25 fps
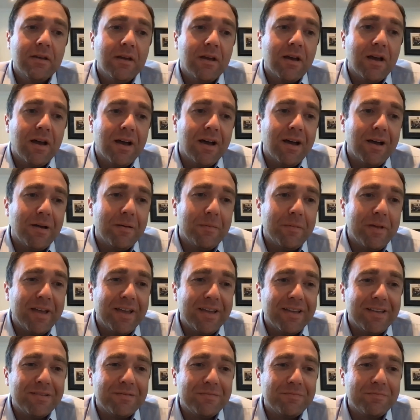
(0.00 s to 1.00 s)

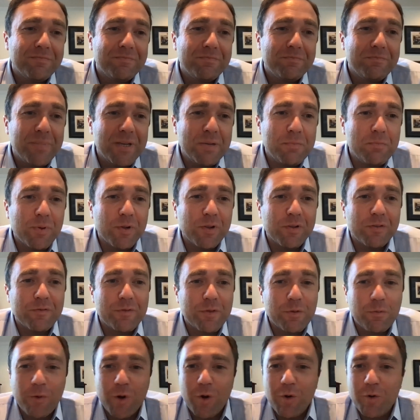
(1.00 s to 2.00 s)
And people have
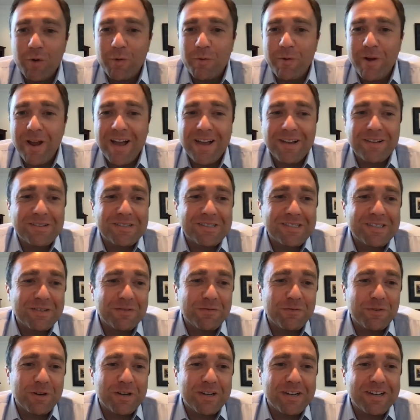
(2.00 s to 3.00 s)
thrown around
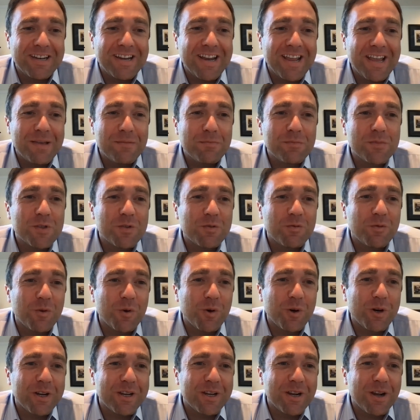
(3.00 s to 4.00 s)
different names
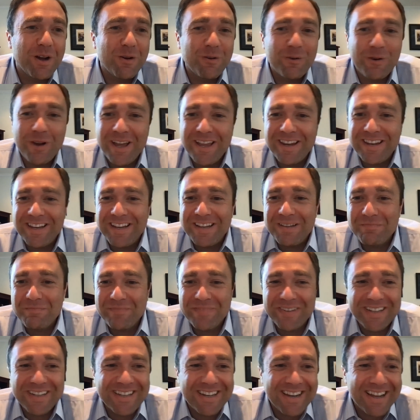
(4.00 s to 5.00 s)
for it already,
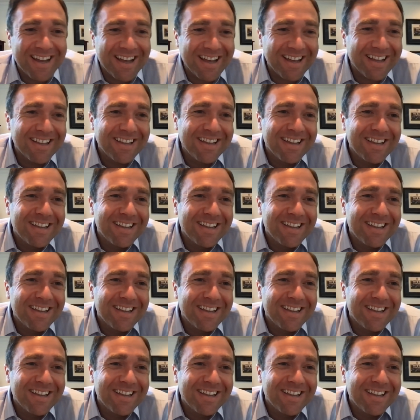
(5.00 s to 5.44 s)
but I